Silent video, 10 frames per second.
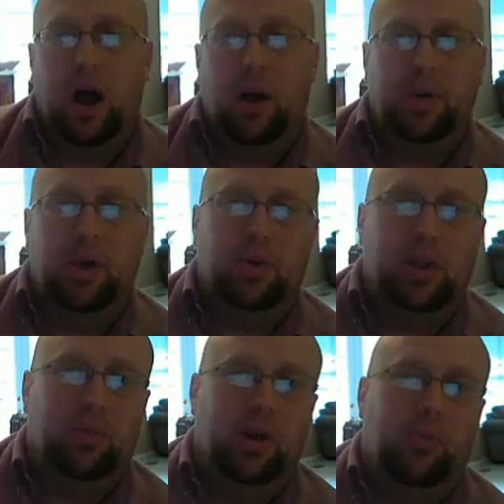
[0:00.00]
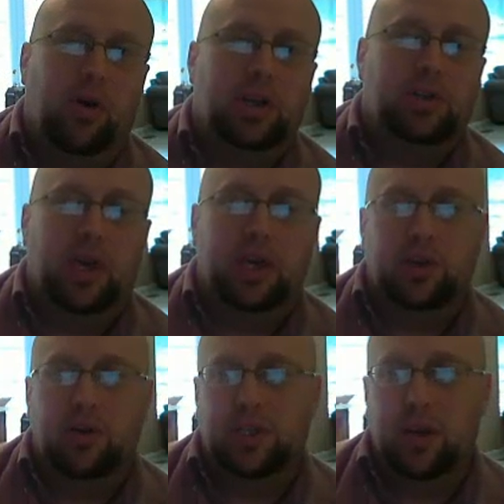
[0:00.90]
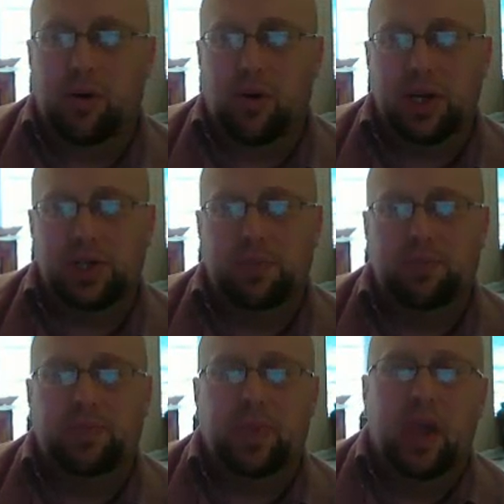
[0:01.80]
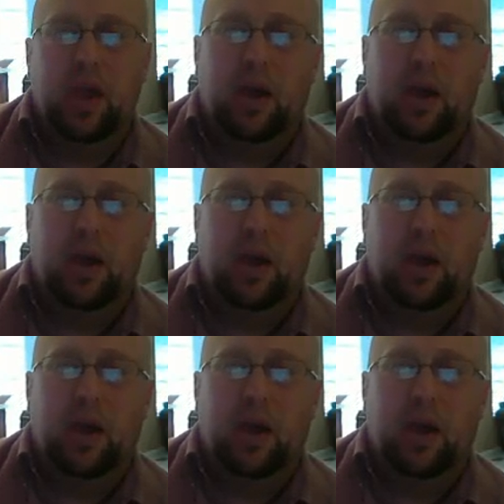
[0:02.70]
This is where we're like, okay, what do we do now